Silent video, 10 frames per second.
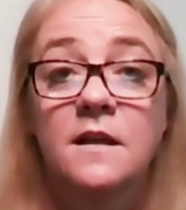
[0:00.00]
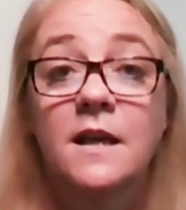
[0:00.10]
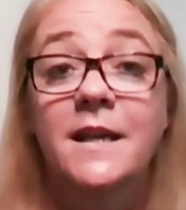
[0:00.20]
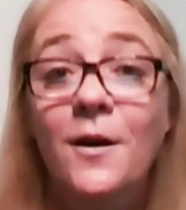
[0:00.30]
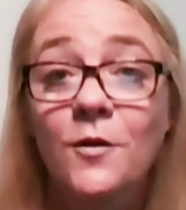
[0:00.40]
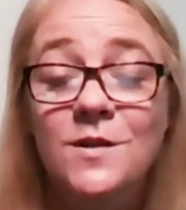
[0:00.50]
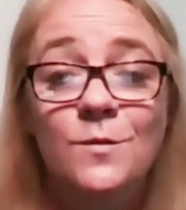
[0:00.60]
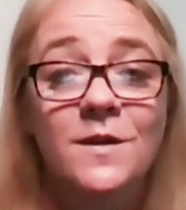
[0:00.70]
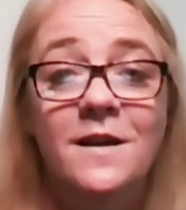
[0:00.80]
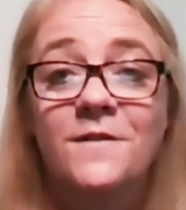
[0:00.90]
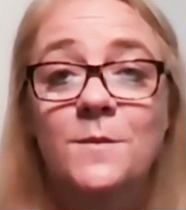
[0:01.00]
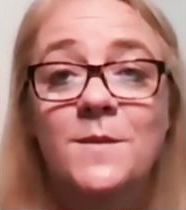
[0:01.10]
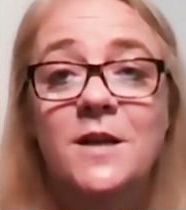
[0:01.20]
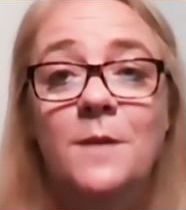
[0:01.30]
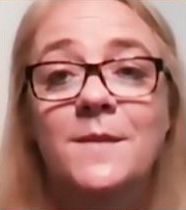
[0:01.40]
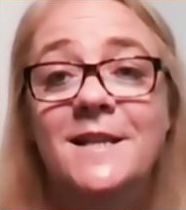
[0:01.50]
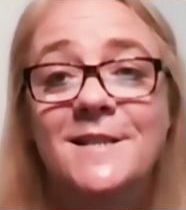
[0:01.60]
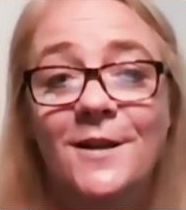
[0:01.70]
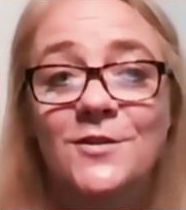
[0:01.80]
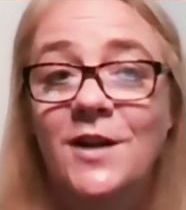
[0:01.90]
Accountants were left to become
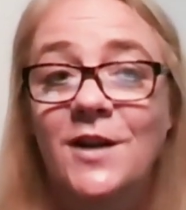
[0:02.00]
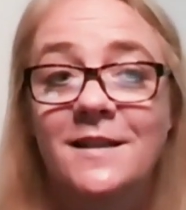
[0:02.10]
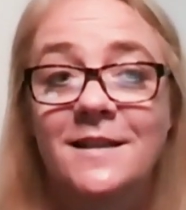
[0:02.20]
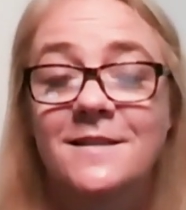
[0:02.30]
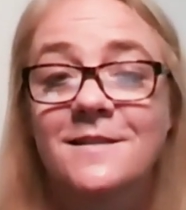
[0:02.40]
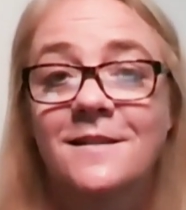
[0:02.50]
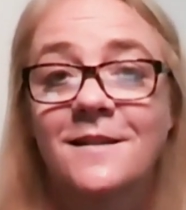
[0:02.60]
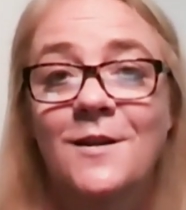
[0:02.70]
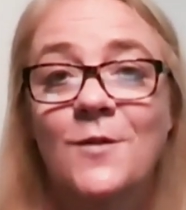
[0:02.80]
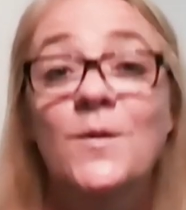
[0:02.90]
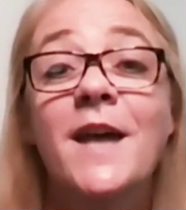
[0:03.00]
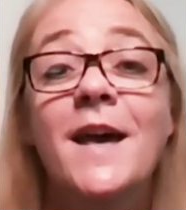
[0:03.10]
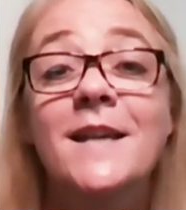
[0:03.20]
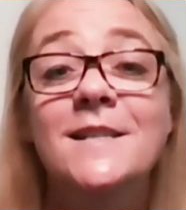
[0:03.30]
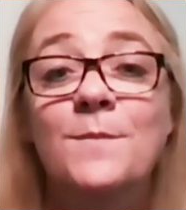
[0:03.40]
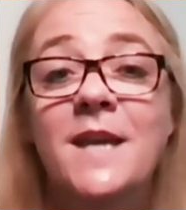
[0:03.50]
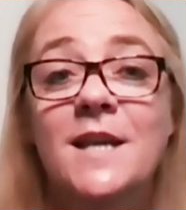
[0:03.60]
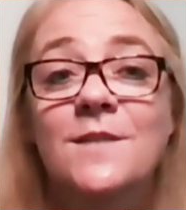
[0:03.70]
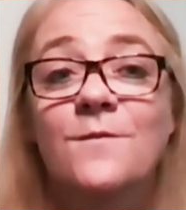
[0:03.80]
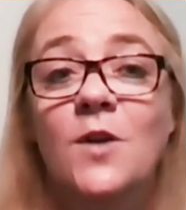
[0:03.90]
Excel jockeys. With SAP
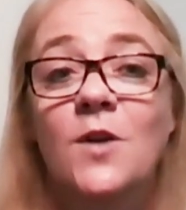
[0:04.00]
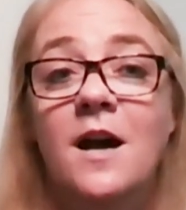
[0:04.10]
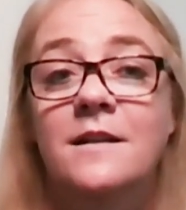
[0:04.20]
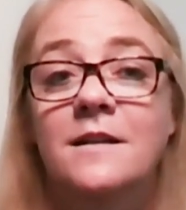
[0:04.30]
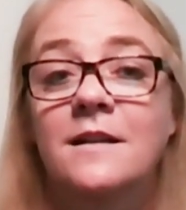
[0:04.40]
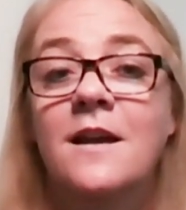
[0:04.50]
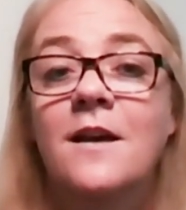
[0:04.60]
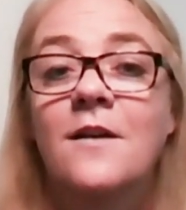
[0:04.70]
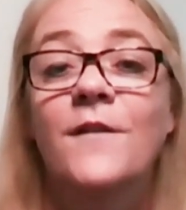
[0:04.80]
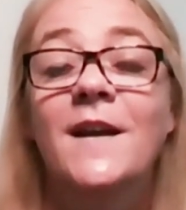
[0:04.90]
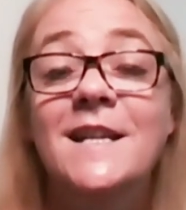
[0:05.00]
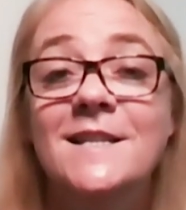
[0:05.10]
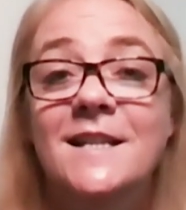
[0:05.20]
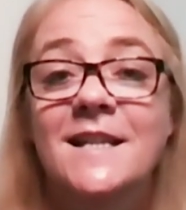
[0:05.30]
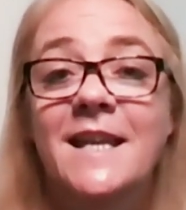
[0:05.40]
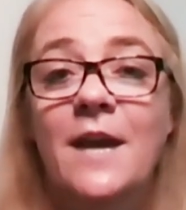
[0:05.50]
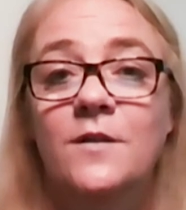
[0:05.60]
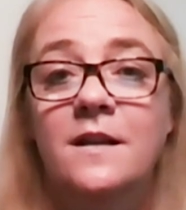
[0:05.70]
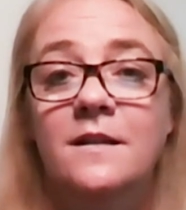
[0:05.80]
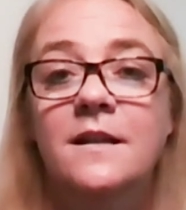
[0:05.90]
S/4HANA, finance and
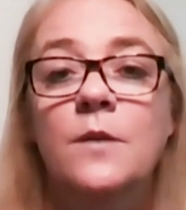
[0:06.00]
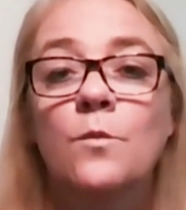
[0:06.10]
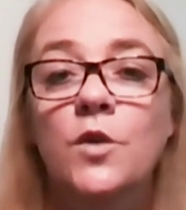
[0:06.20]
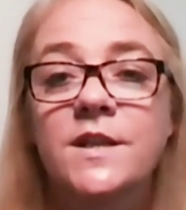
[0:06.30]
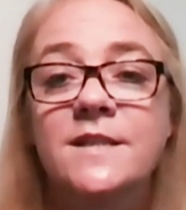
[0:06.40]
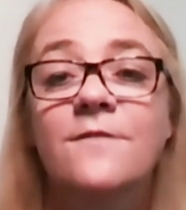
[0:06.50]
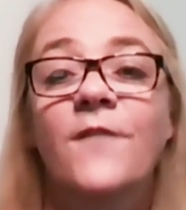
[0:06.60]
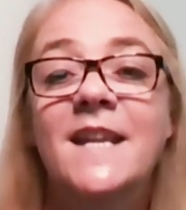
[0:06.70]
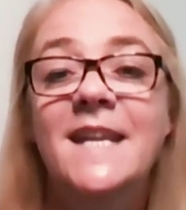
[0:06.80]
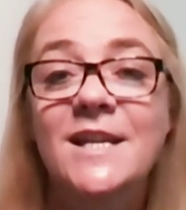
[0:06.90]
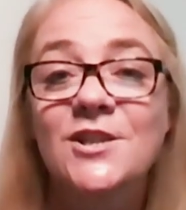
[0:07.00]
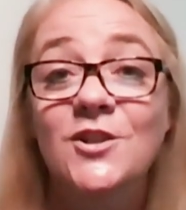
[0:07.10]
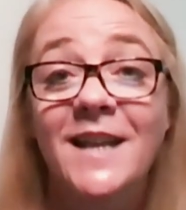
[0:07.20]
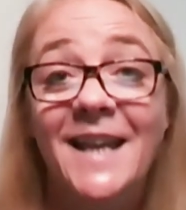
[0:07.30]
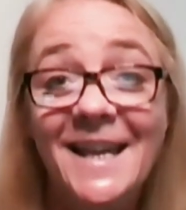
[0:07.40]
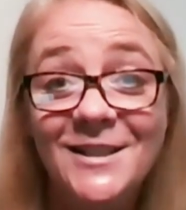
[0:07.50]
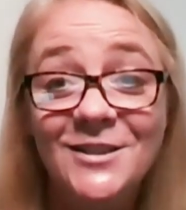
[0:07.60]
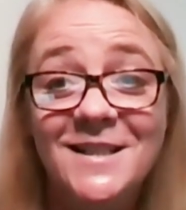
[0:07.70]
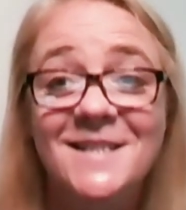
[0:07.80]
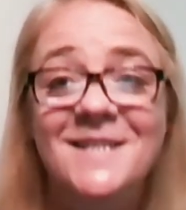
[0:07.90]
accounting can work as financial
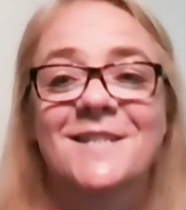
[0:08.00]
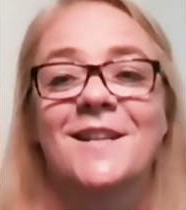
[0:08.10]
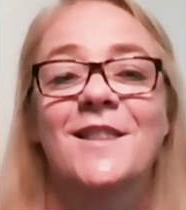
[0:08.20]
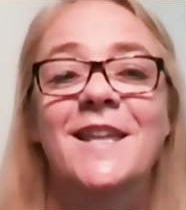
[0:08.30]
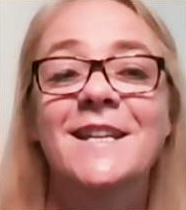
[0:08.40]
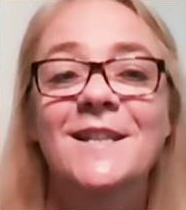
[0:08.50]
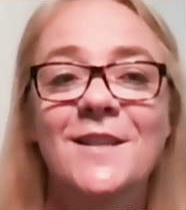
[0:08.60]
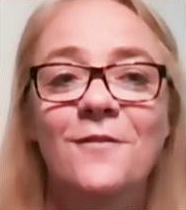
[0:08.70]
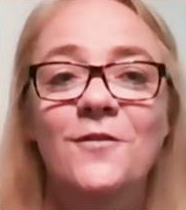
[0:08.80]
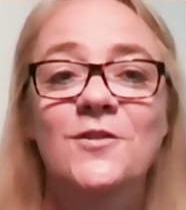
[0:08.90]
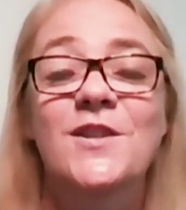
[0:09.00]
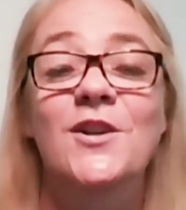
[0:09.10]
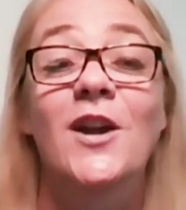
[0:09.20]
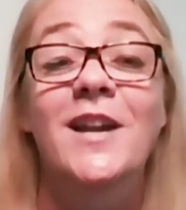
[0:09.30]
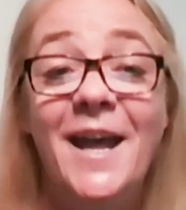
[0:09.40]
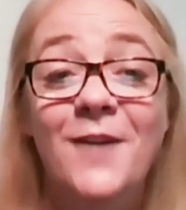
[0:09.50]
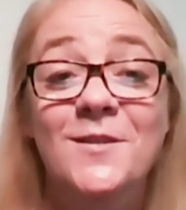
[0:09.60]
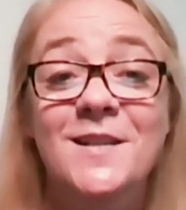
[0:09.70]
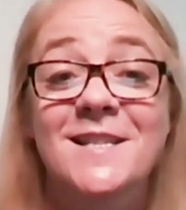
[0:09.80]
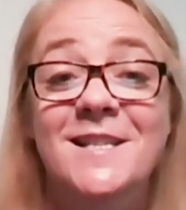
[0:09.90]
analysts. They can leverage their
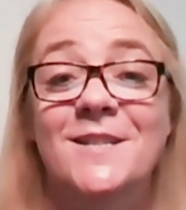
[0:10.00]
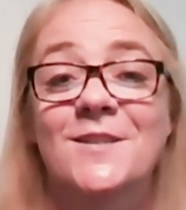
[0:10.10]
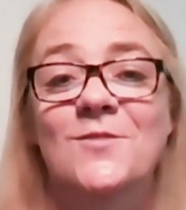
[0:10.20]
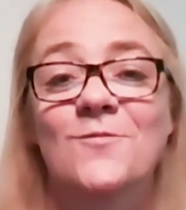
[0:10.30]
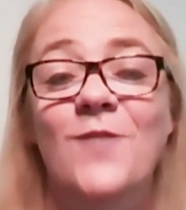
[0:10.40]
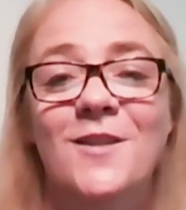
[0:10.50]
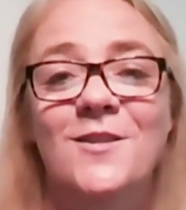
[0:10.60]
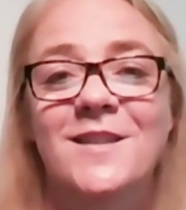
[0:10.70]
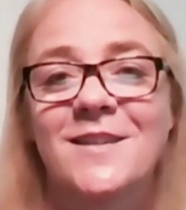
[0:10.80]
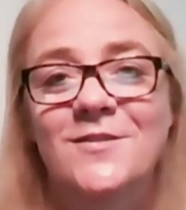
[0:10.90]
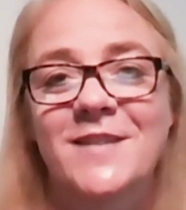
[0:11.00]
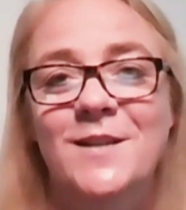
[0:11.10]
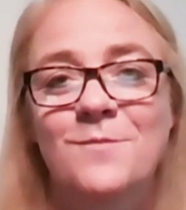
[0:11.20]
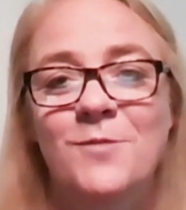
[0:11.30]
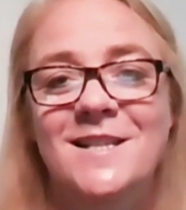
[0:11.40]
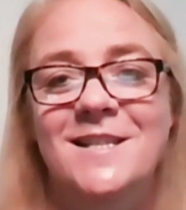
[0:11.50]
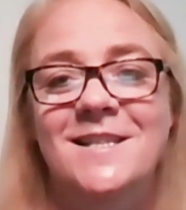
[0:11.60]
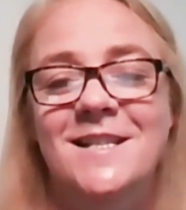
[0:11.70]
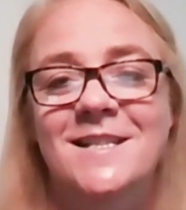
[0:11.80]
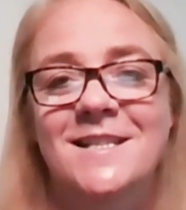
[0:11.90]
accounting skills rather than their data
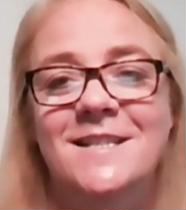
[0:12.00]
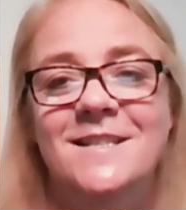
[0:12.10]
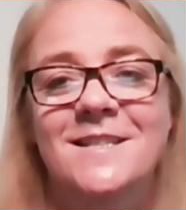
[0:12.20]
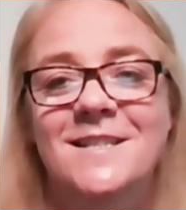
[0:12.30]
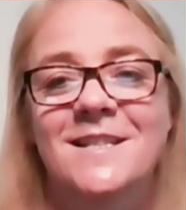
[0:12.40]
processing skills.